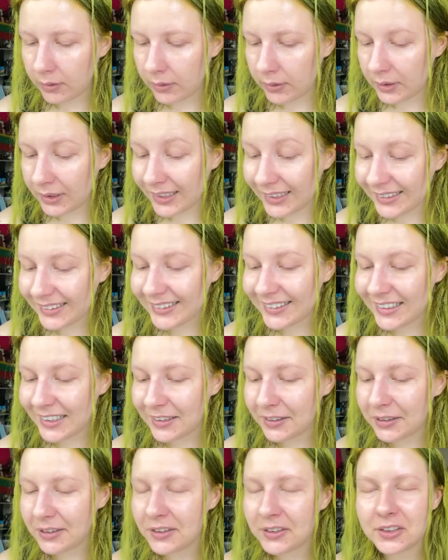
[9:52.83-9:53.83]
This nail
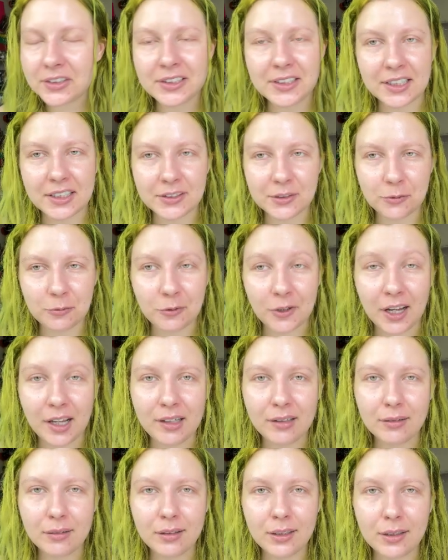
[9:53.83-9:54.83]
is, yes,
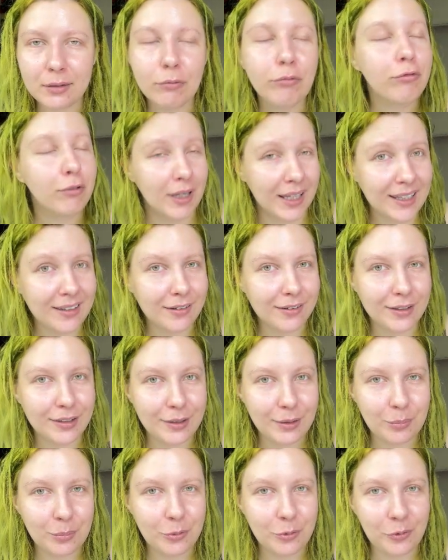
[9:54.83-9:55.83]
finally
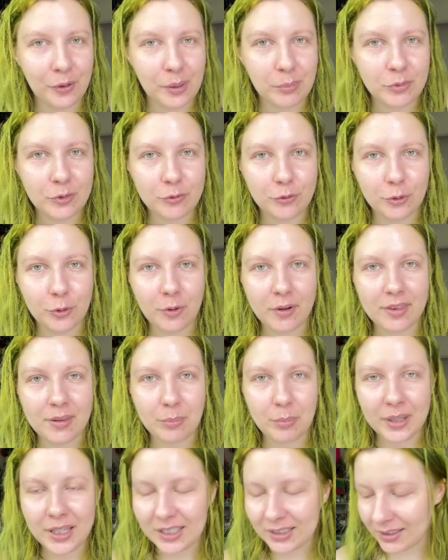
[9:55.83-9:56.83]
prepped for the
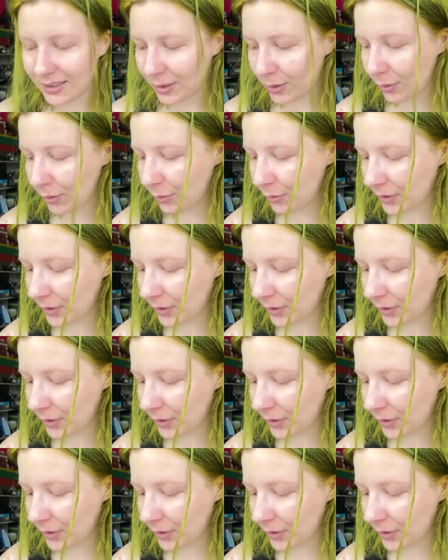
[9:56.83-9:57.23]
base coat.